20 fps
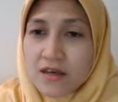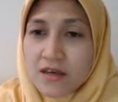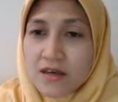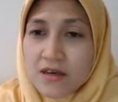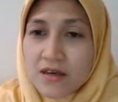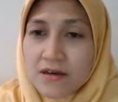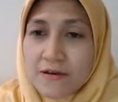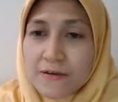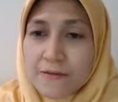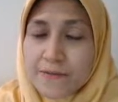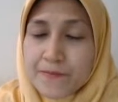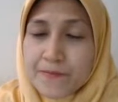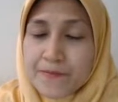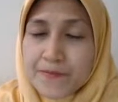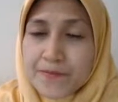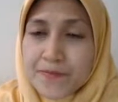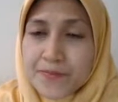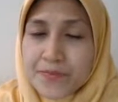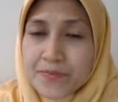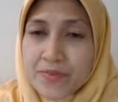
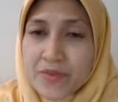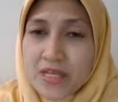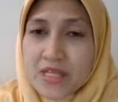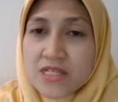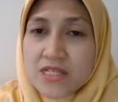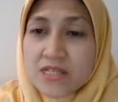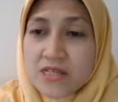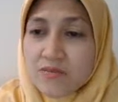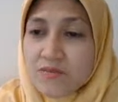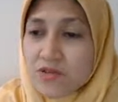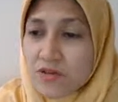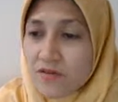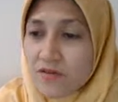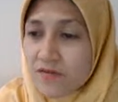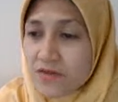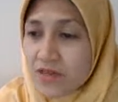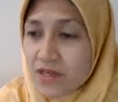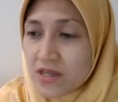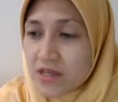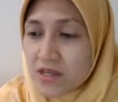in terms of
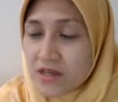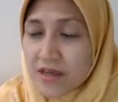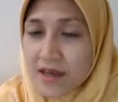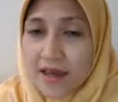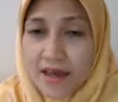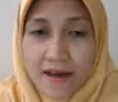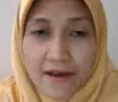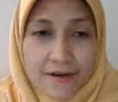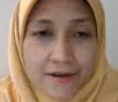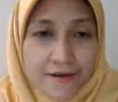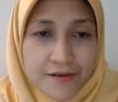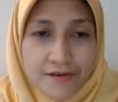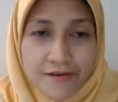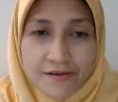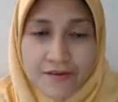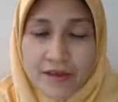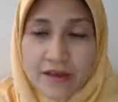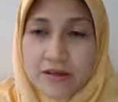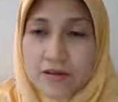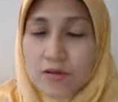the
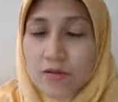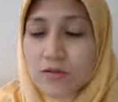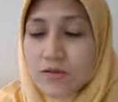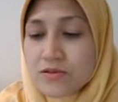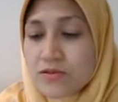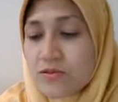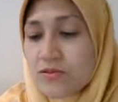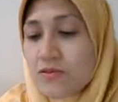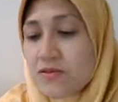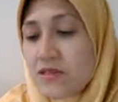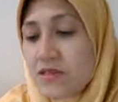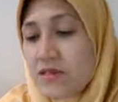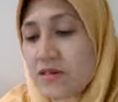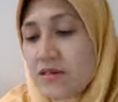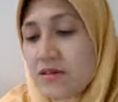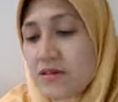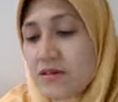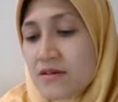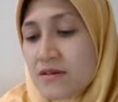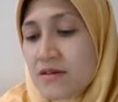health and also
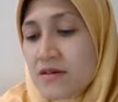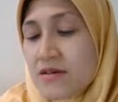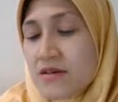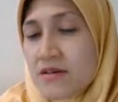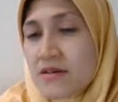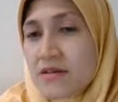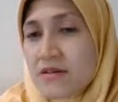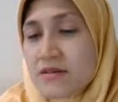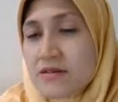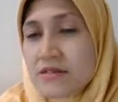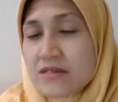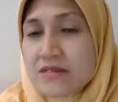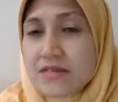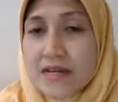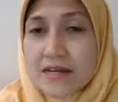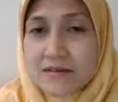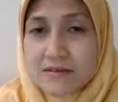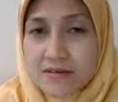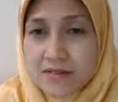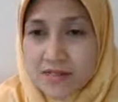the
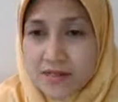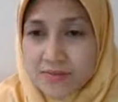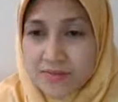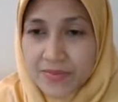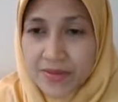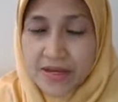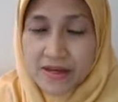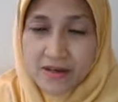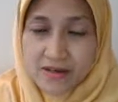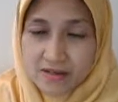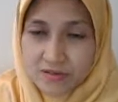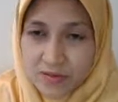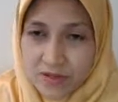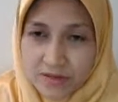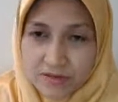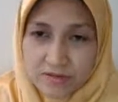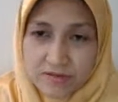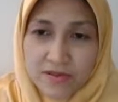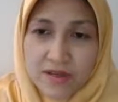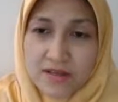societal impact as
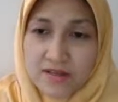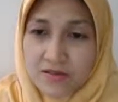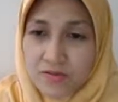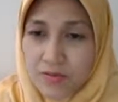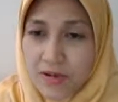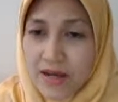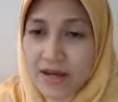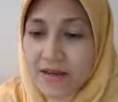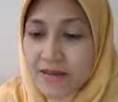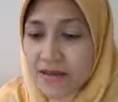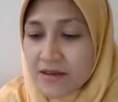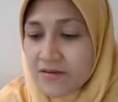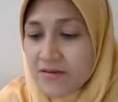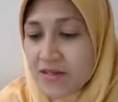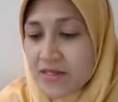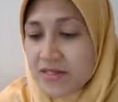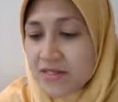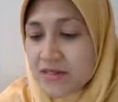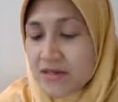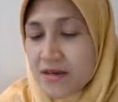well. So that's why there
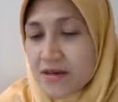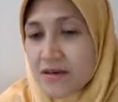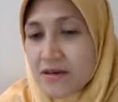is